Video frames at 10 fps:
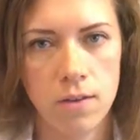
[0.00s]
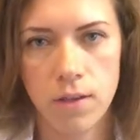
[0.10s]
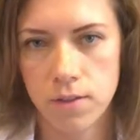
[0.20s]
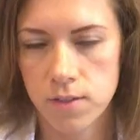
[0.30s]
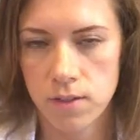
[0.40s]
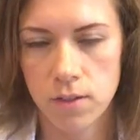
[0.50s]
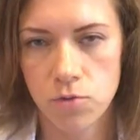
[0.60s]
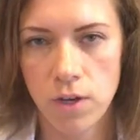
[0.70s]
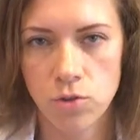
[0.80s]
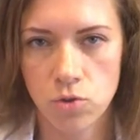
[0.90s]
It
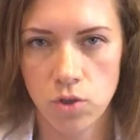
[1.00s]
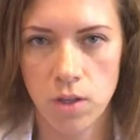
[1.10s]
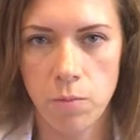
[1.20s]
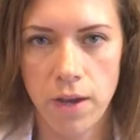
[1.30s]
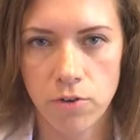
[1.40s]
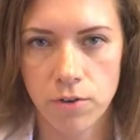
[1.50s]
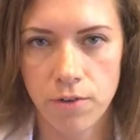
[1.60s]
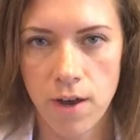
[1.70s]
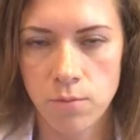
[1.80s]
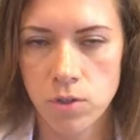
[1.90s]
runs usually in
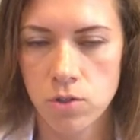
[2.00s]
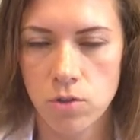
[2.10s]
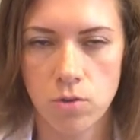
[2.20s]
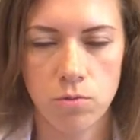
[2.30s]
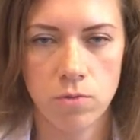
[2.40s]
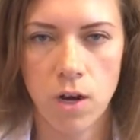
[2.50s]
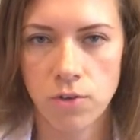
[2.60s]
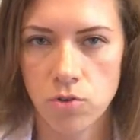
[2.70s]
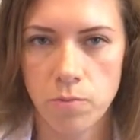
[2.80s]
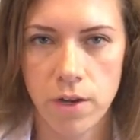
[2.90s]
micrograms, so
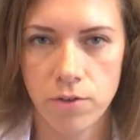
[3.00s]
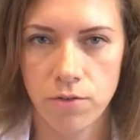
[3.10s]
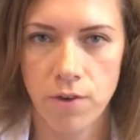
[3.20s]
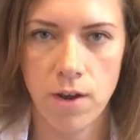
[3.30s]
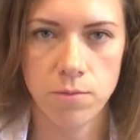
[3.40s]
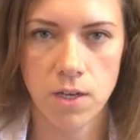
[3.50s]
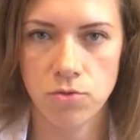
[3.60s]
100 micrograms,